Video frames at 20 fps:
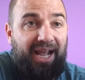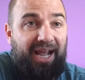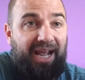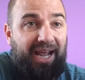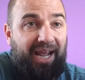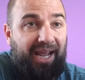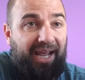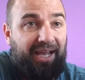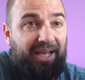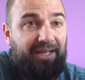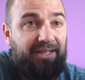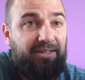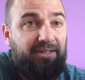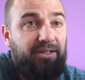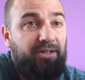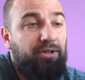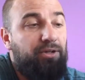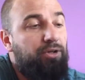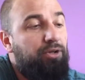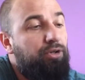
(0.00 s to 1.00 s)

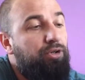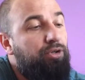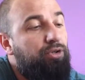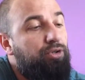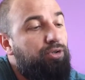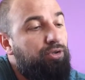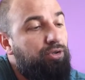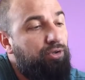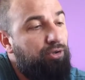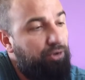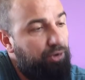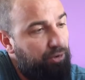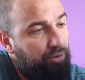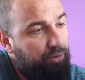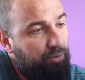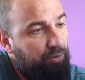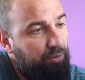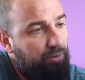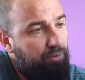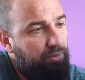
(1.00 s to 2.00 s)
and
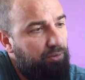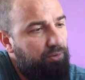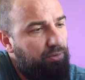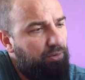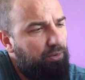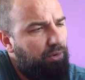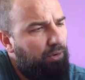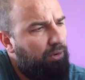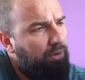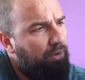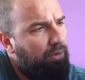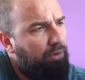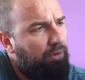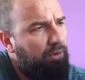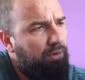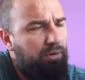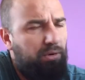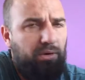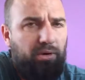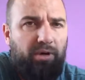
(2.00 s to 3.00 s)
you.
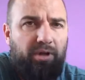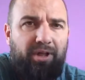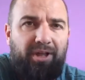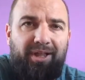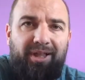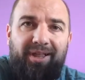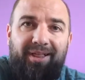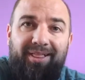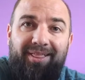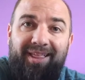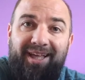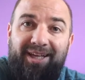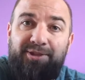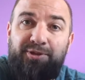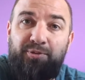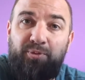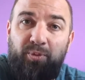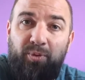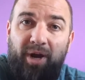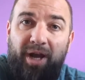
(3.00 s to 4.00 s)
Oh?
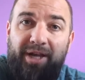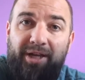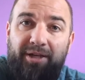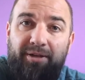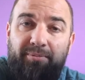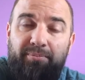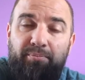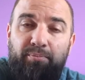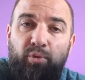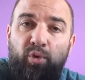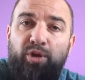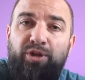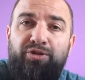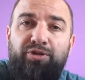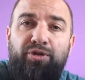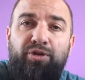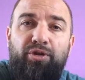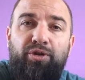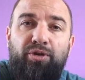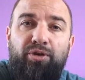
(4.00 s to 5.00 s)
That's right. Boys
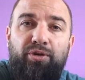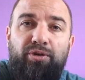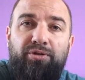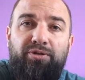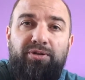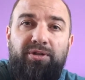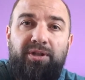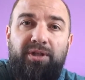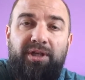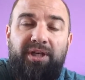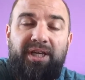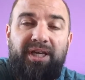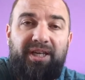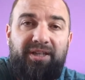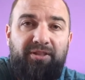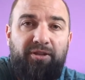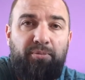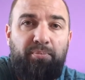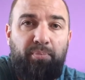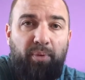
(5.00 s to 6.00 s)
and girls,
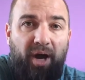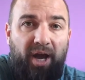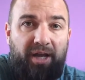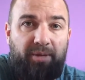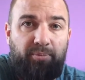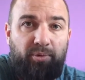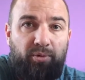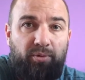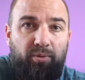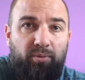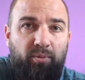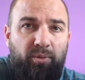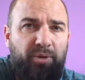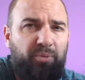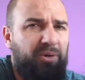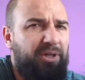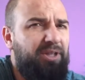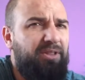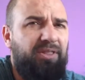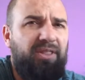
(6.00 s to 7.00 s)
in the Bible, we
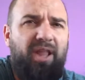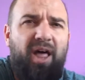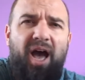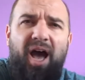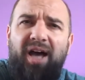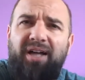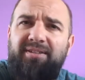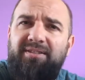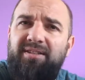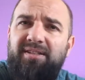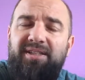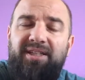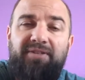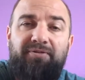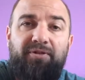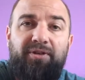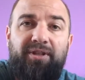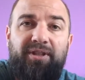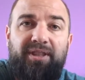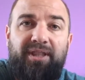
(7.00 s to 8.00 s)
read lots of
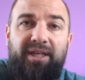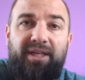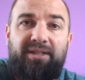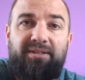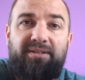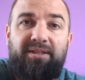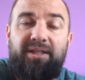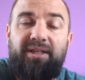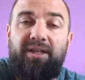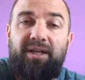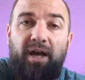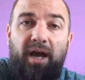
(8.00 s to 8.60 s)
different things that